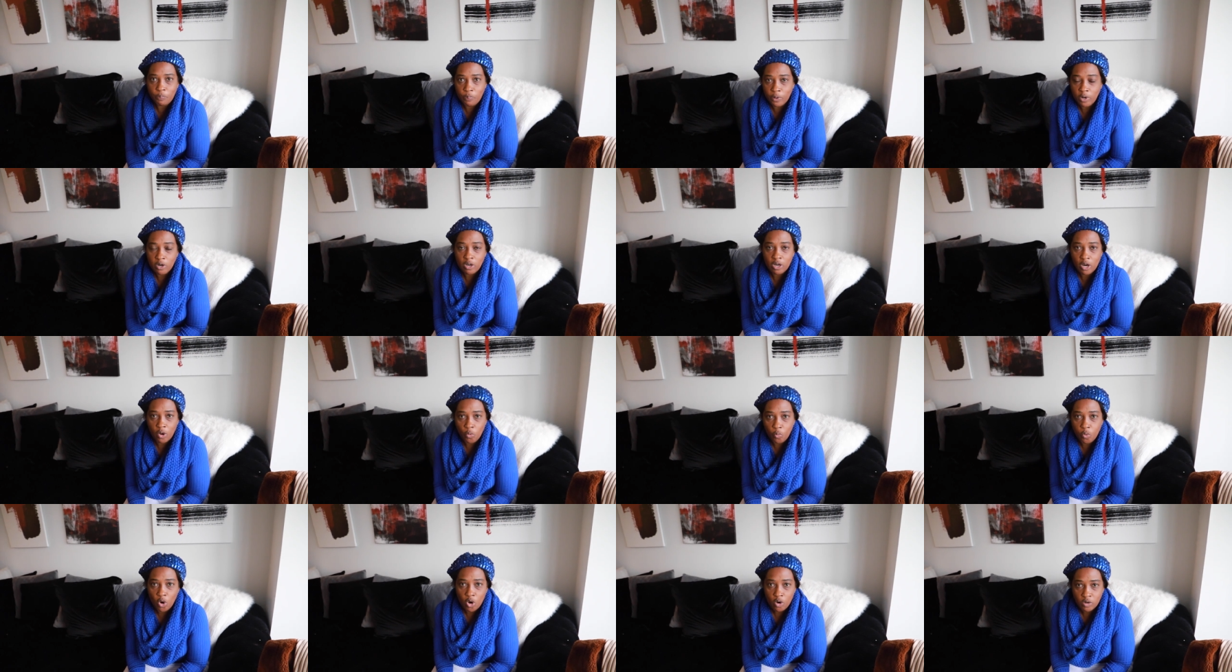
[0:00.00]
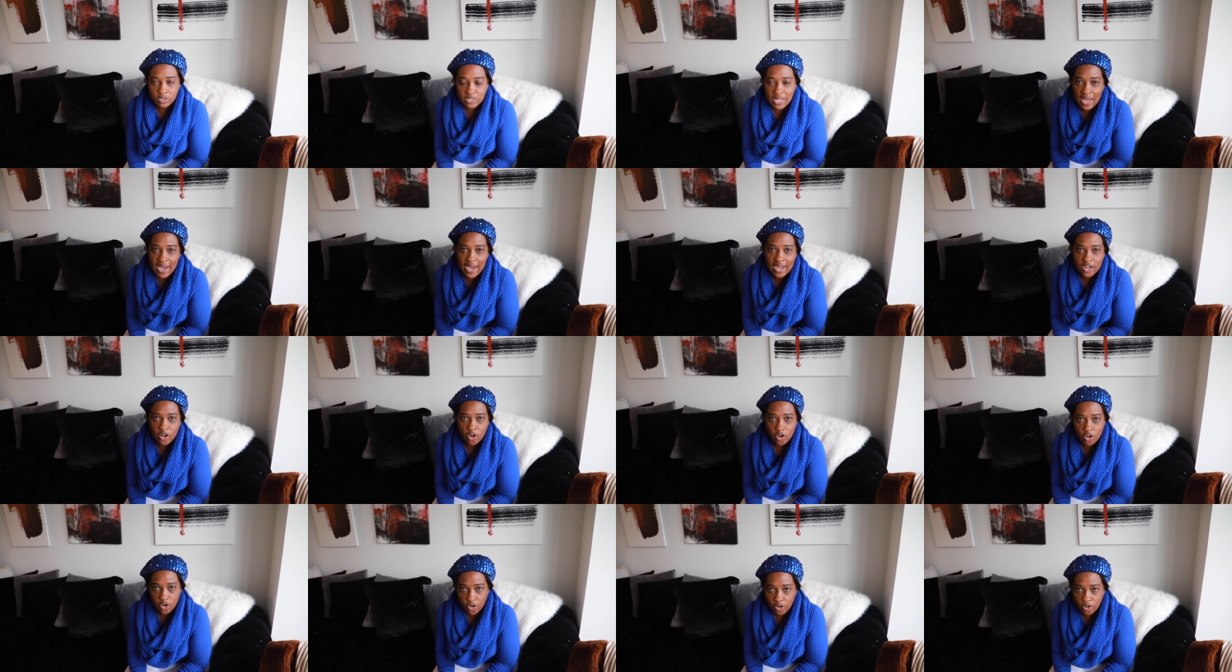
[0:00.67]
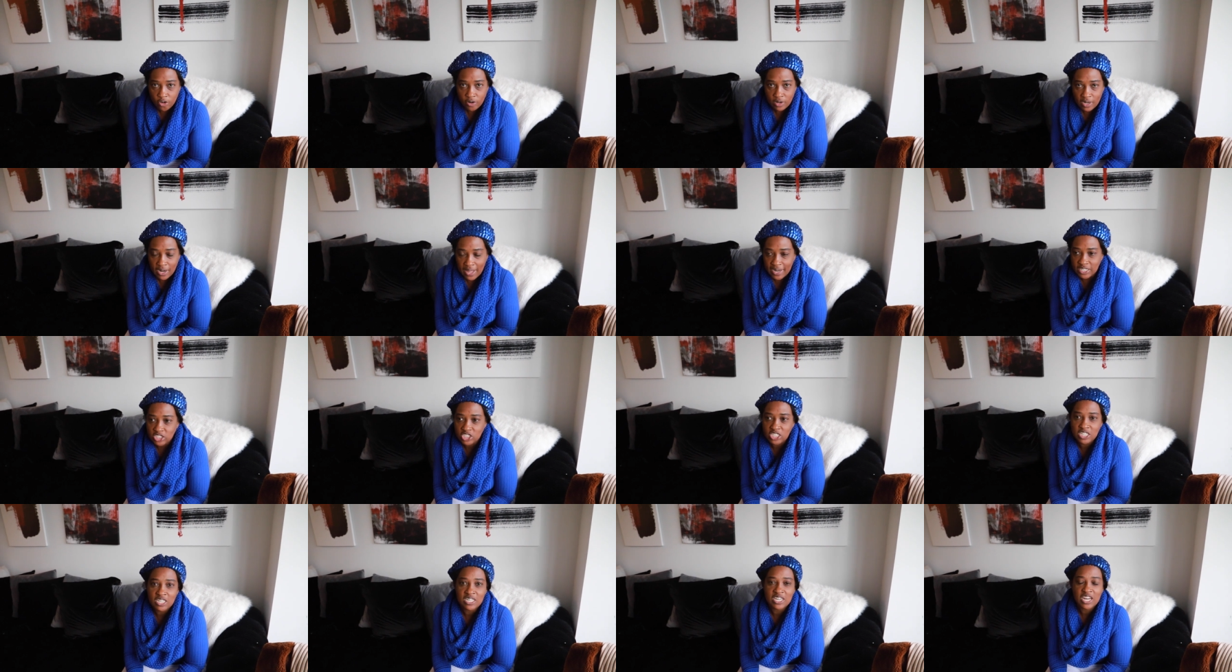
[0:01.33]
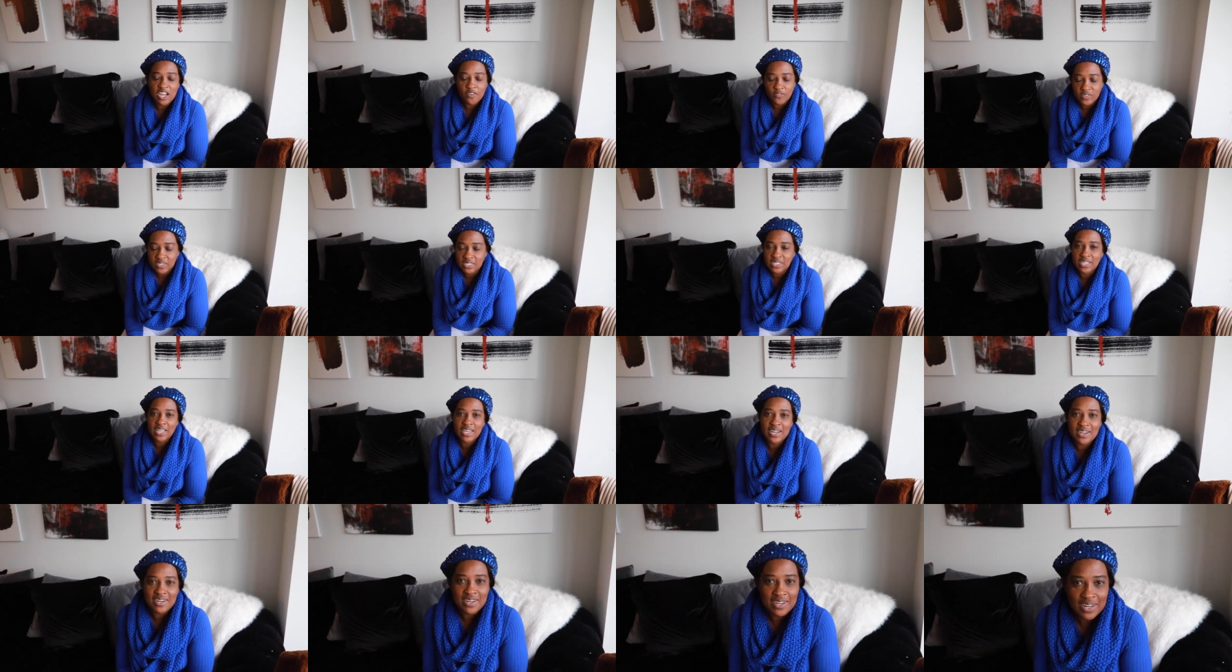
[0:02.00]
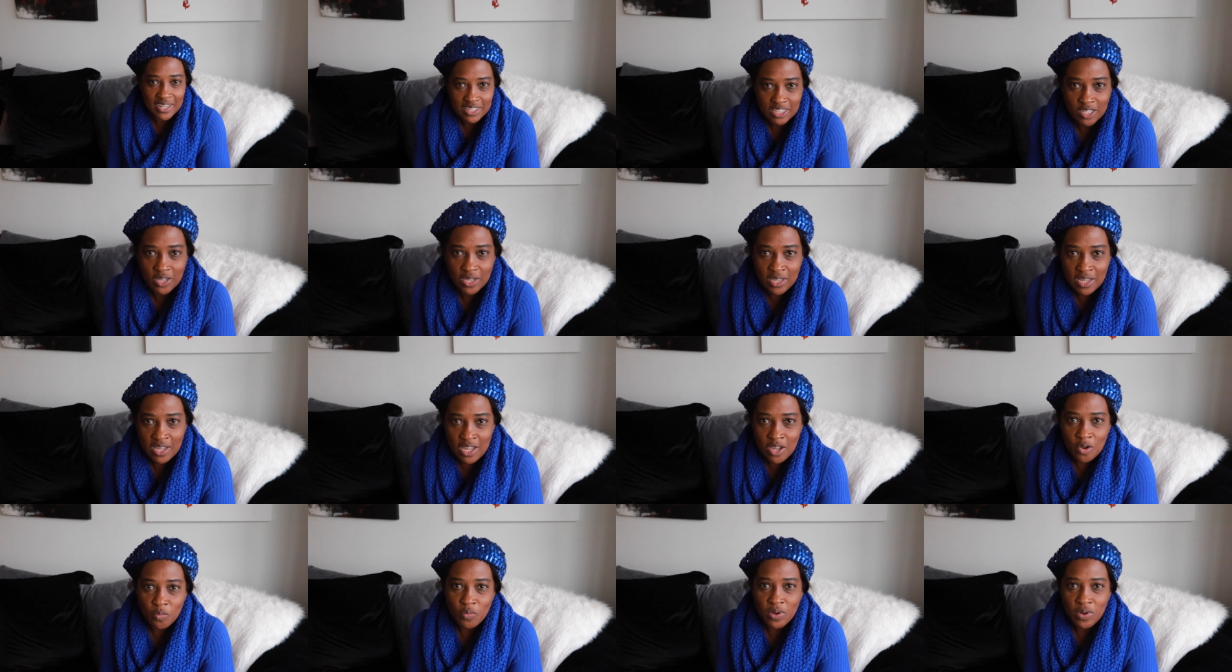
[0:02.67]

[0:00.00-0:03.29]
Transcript: pull words out of her. Like, she never said nothing.